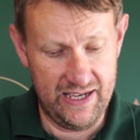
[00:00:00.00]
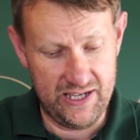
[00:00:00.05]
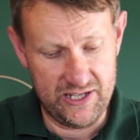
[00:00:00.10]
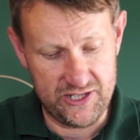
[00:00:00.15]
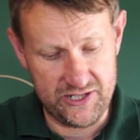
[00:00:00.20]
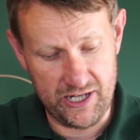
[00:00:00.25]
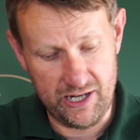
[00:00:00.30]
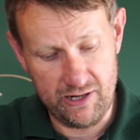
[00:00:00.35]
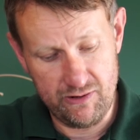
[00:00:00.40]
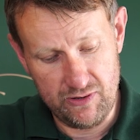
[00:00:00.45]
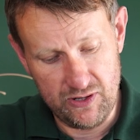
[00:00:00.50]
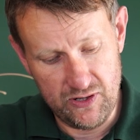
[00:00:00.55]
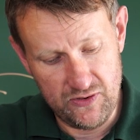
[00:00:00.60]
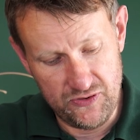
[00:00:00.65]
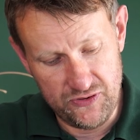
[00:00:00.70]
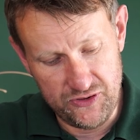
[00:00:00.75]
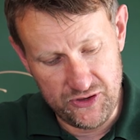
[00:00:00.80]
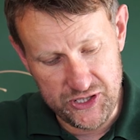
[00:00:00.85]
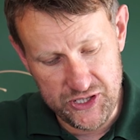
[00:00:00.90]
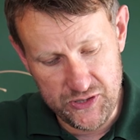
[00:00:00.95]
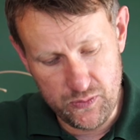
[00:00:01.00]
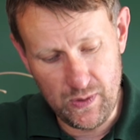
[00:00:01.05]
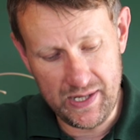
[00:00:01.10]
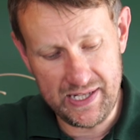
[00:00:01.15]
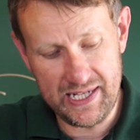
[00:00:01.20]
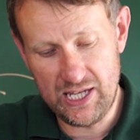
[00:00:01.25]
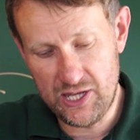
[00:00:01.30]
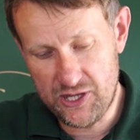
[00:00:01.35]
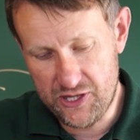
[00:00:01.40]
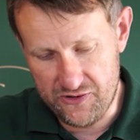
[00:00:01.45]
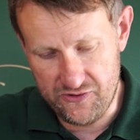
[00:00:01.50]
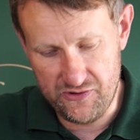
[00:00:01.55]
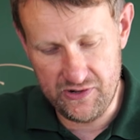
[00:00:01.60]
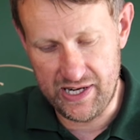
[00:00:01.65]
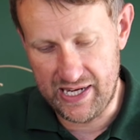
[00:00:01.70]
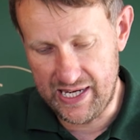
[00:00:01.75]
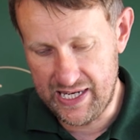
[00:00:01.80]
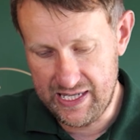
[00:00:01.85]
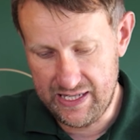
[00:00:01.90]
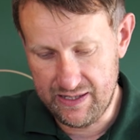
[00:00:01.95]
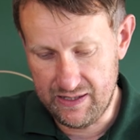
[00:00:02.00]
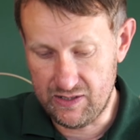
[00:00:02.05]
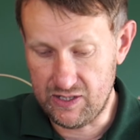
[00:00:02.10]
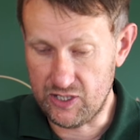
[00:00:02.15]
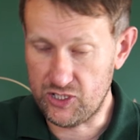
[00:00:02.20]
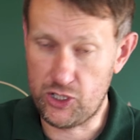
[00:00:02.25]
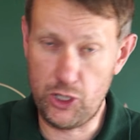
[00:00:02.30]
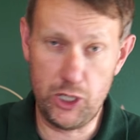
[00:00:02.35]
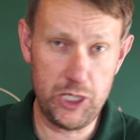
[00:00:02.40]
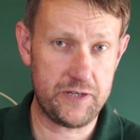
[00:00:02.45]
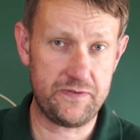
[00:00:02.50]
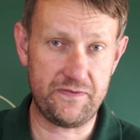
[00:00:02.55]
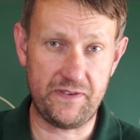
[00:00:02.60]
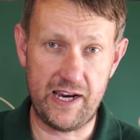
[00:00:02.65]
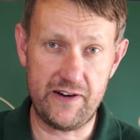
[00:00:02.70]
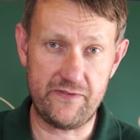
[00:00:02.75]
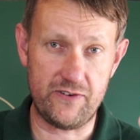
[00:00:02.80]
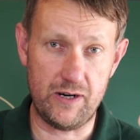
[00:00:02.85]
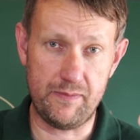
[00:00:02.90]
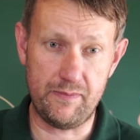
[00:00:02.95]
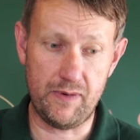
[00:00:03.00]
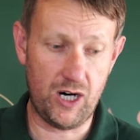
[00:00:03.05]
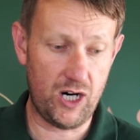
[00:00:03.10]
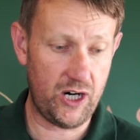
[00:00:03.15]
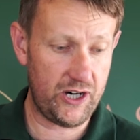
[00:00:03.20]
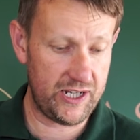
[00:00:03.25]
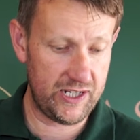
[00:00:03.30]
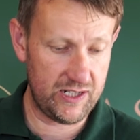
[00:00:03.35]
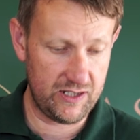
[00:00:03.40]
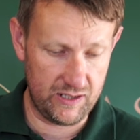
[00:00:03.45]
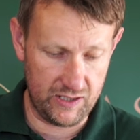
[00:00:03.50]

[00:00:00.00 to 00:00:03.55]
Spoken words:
So the 23, huge favorite of mine.